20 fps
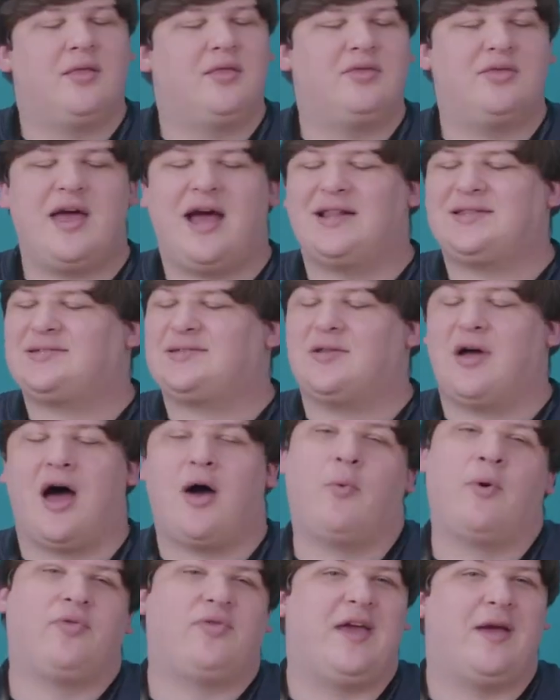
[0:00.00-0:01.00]
That's
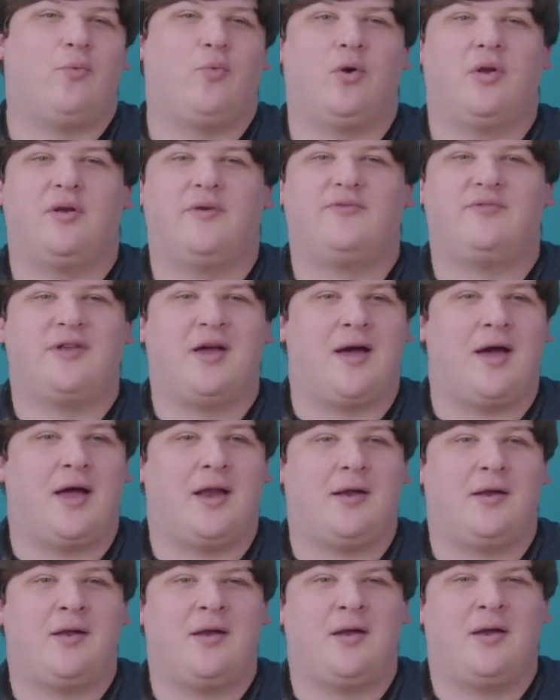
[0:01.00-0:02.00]
not what they would have
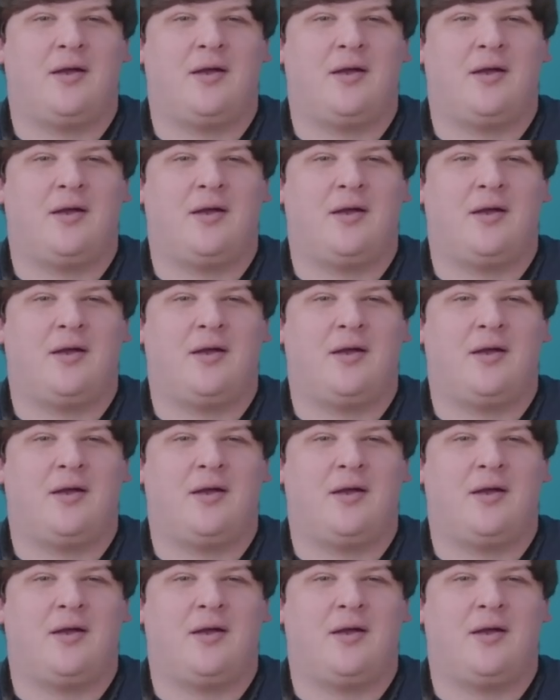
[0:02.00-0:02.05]
done.